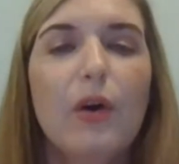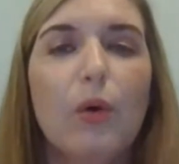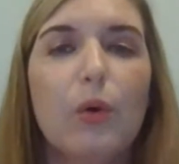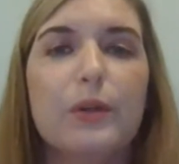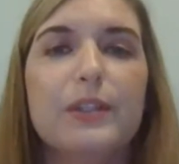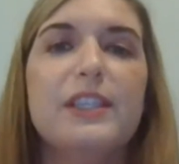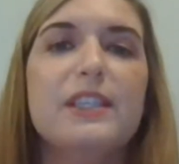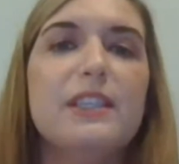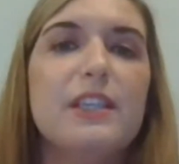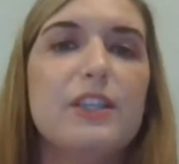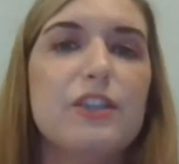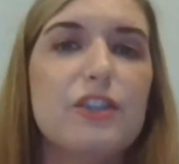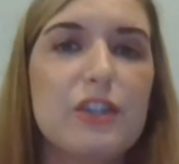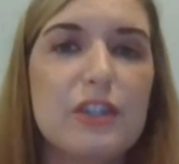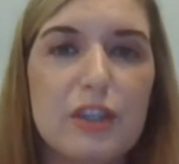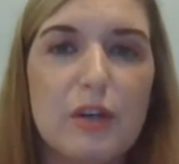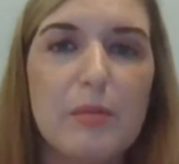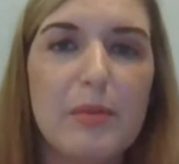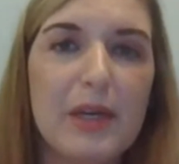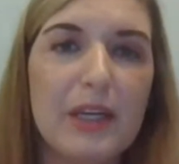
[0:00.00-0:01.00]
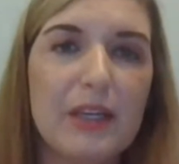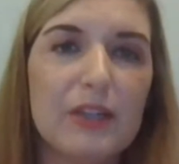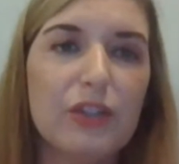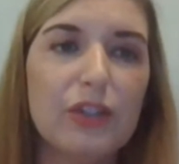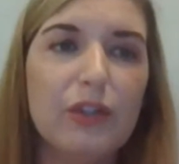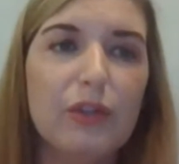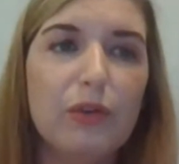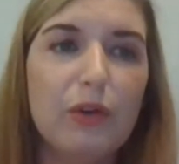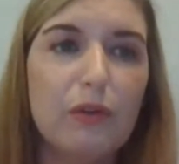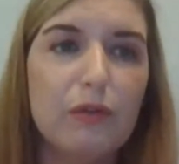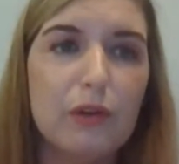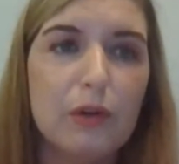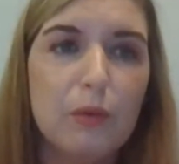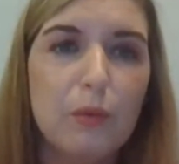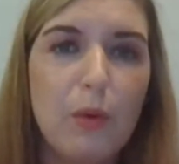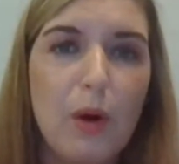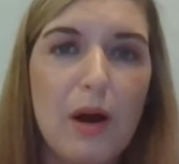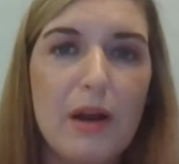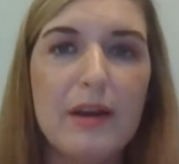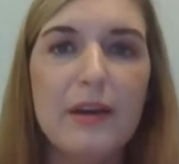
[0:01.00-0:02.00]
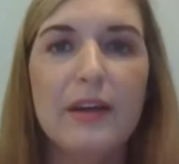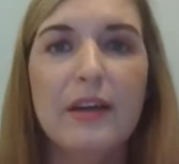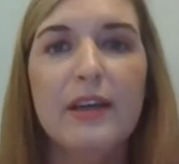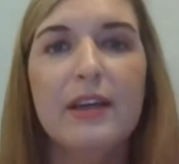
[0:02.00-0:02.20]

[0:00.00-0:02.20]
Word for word: or decisions are being skewed over one